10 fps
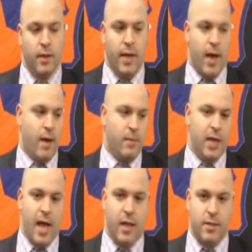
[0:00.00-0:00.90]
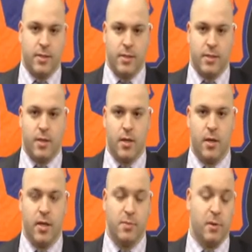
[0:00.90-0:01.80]
Yeah, I mean, Alex
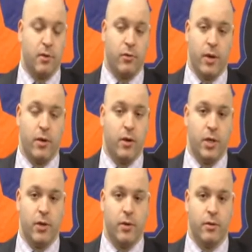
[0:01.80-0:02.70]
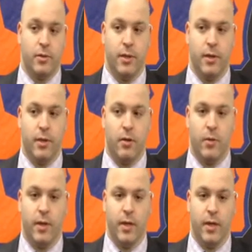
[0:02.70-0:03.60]
has been great all year, you
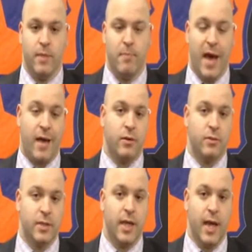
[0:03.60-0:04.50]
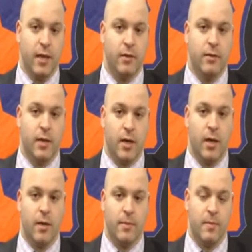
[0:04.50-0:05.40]
know, and he battled today.
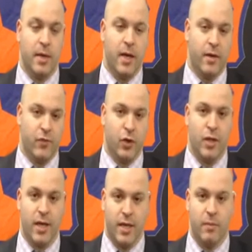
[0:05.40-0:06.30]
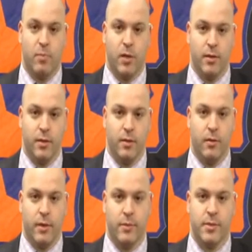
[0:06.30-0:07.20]
It may not have looked like it, but you
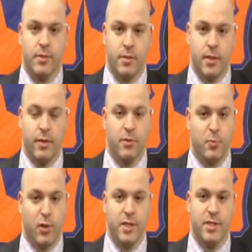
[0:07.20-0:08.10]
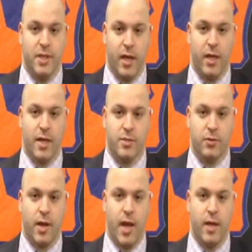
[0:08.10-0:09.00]
know, he was pretty sick
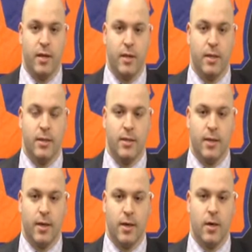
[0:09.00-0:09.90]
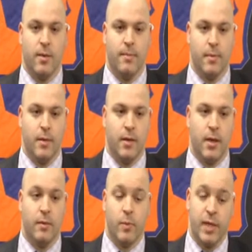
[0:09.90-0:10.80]
yesterday,
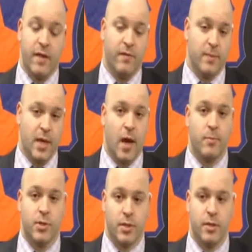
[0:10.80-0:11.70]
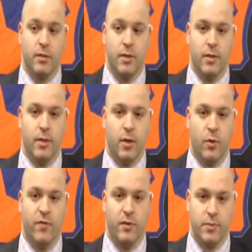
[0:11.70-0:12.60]
and we gave him the option, you
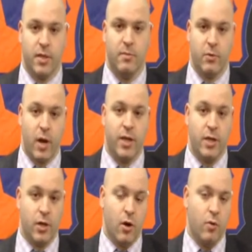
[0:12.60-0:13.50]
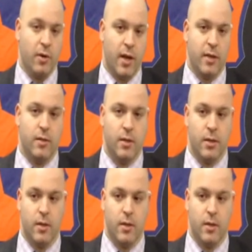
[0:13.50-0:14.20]
know, if he was going to be ready to go, and he,